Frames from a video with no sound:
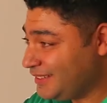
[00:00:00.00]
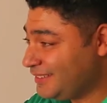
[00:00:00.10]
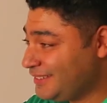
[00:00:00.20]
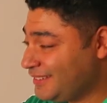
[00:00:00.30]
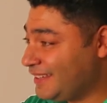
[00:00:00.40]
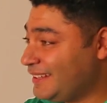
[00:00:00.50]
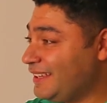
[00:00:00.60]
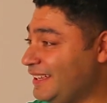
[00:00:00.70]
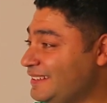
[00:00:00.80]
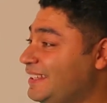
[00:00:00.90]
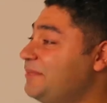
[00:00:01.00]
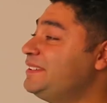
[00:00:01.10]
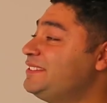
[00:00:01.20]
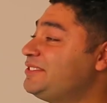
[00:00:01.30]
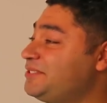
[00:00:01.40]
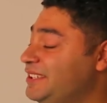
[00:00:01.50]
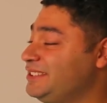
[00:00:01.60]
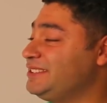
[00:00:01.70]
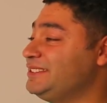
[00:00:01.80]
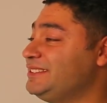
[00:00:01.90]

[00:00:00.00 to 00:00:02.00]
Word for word: to give you a demonstration. Demonstration?